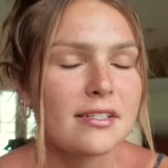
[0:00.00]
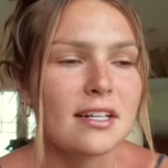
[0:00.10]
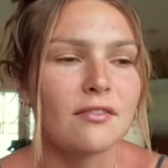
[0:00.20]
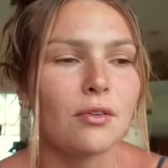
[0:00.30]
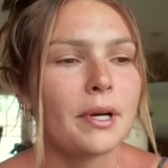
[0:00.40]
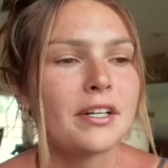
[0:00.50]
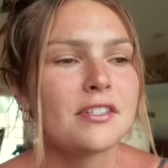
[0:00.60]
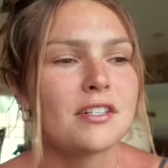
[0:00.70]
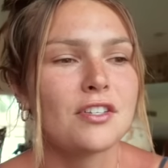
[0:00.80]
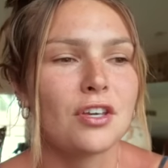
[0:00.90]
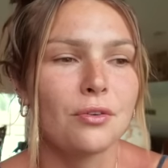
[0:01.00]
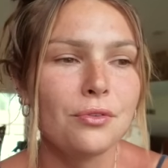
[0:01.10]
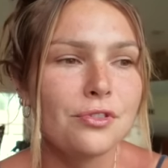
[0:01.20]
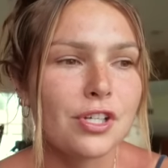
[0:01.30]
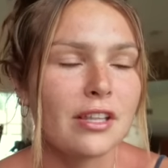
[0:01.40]
self-awareness is
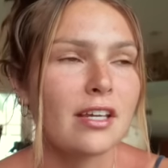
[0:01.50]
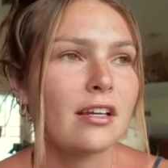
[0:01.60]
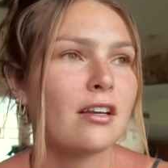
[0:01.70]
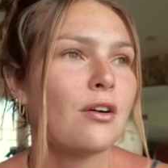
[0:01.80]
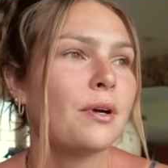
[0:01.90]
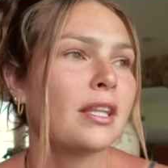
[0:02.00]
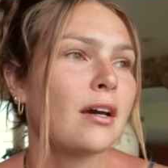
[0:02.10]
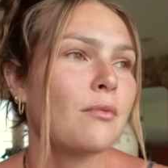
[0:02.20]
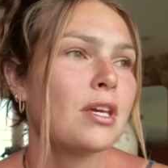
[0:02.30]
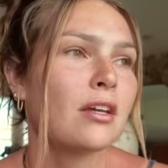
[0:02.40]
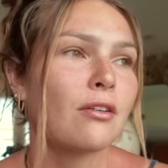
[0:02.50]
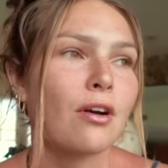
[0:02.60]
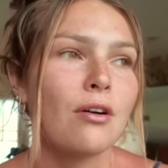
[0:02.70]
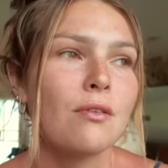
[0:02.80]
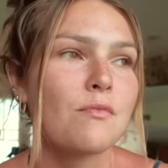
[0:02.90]
huge. I think knowing that we can
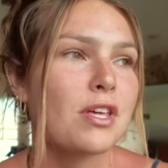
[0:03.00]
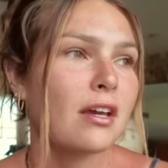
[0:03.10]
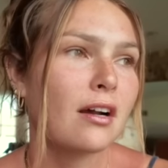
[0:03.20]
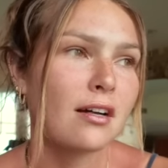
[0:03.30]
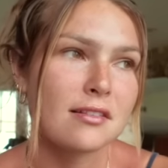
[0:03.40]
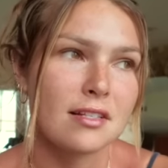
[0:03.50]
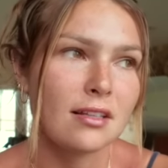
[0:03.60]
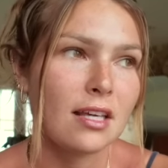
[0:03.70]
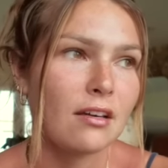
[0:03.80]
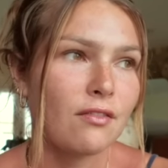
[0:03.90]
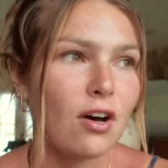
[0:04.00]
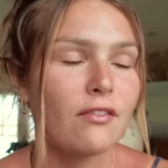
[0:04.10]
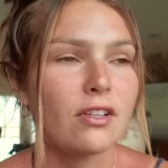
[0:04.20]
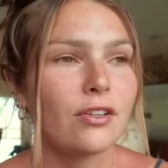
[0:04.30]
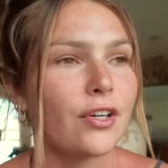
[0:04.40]
grow and we can constantly
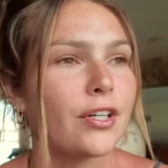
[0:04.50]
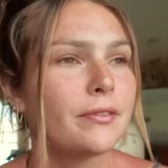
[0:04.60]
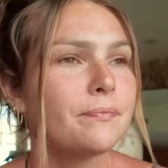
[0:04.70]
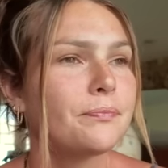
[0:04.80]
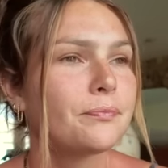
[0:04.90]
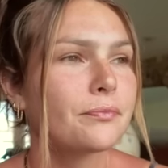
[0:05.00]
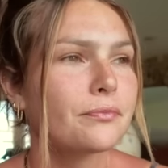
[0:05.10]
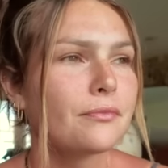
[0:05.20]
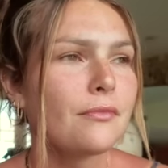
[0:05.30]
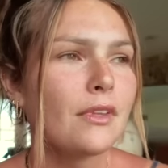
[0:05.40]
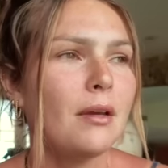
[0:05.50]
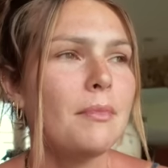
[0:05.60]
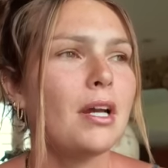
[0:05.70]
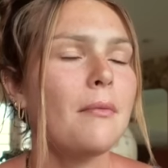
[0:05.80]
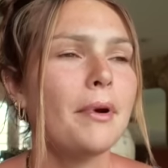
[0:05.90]
evolve and learn and
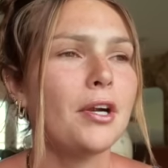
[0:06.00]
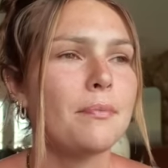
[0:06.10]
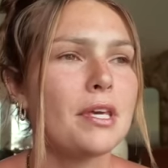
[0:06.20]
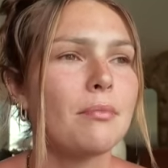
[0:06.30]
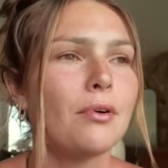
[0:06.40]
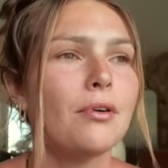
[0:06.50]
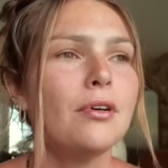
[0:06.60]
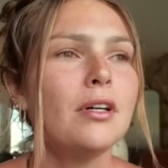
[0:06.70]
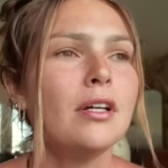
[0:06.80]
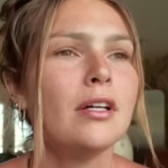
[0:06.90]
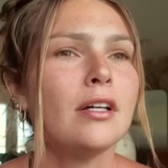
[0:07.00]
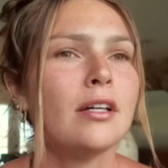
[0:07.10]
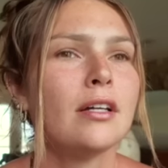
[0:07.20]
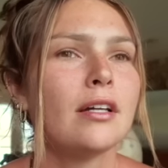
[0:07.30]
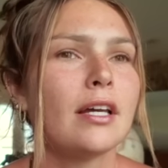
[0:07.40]
become better people
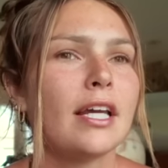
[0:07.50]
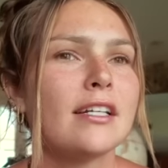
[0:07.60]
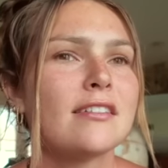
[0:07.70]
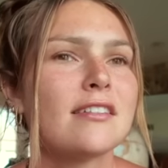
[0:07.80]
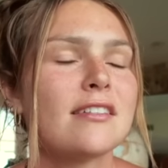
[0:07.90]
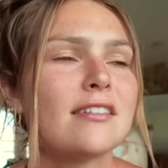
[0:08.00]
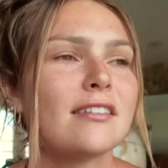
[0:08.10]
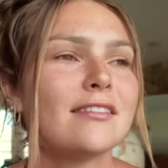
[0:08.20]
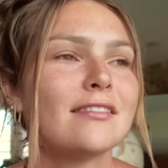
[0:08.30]
is